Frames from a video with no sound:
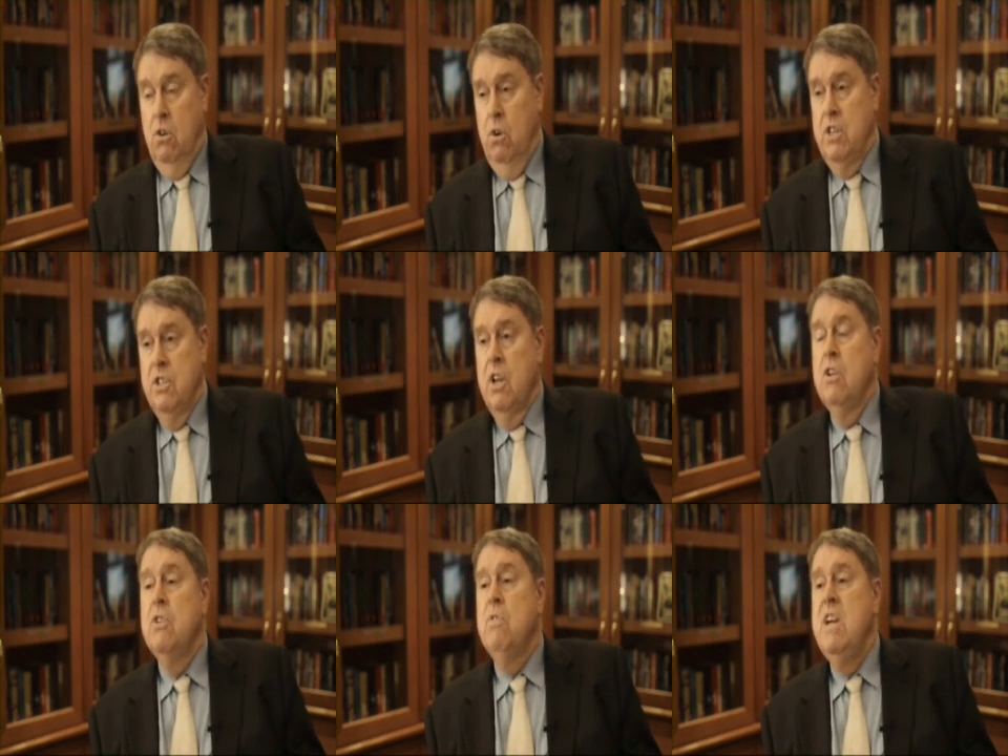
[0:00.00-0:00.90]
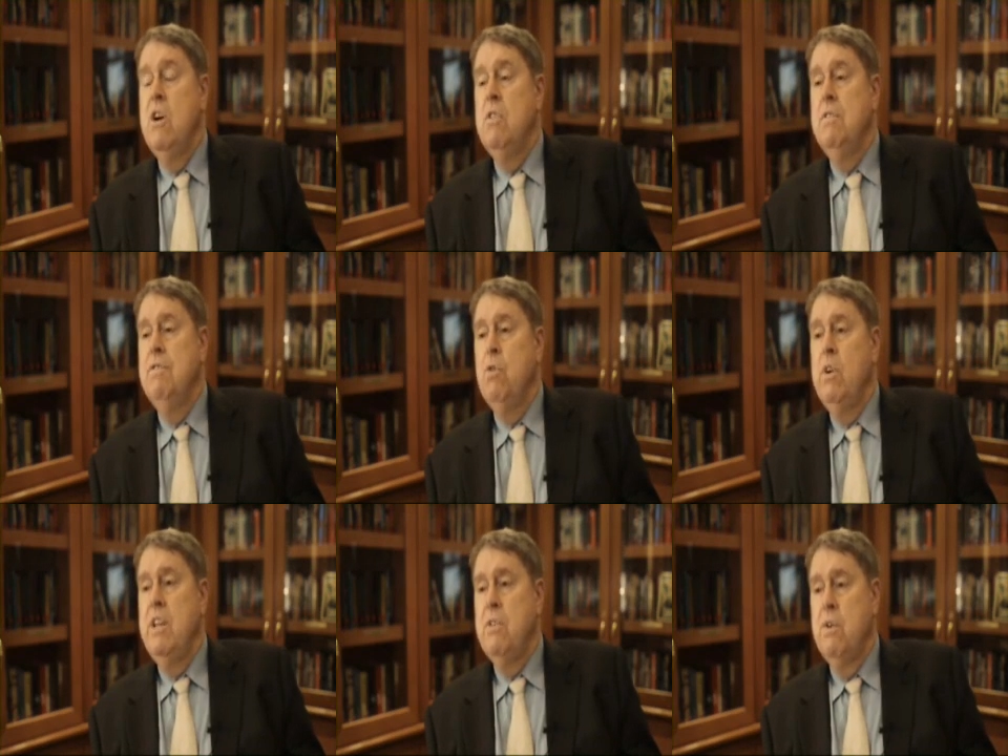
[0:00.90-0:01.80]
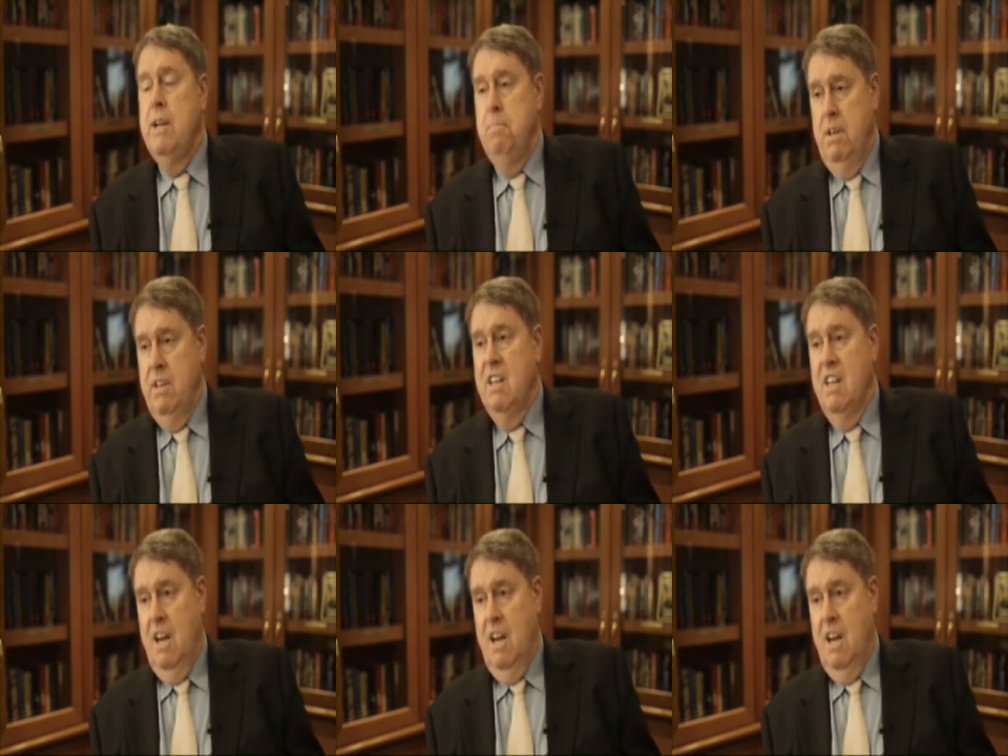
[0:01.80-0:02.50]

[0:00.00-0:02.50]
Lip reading: cost $343 million.